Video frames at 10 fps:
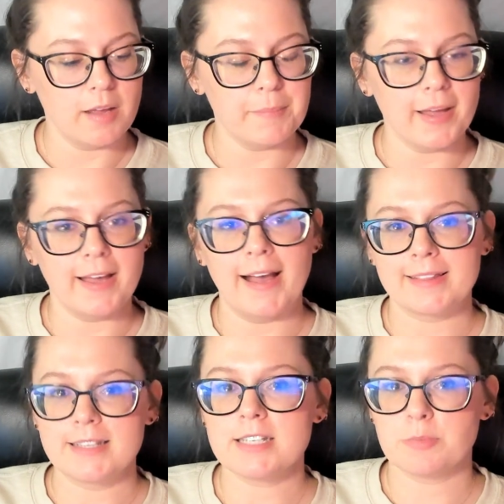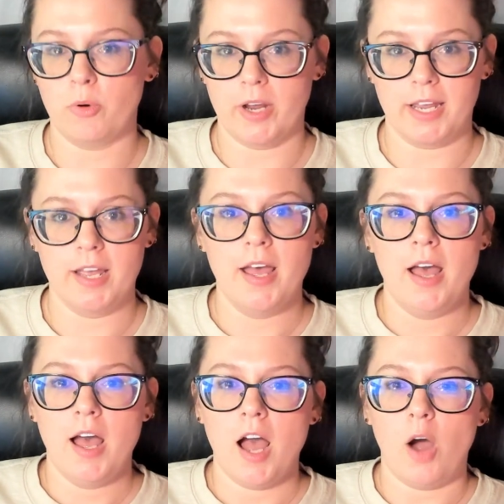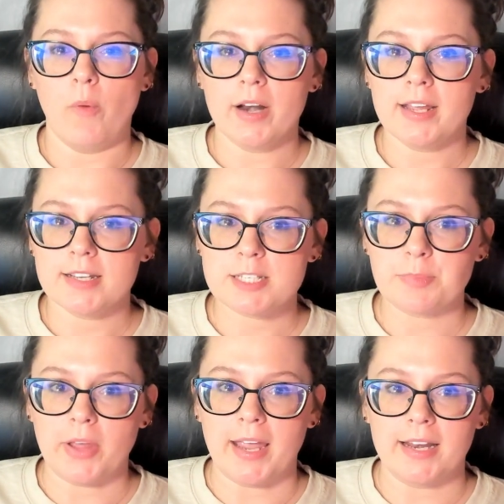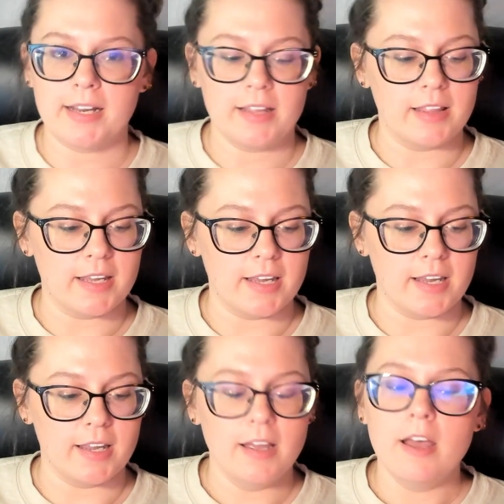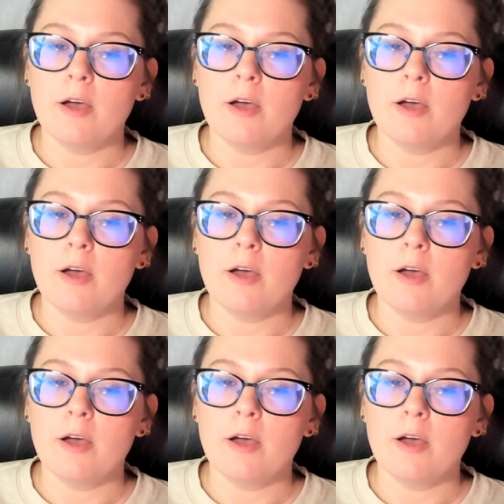But at this point, I want to explain the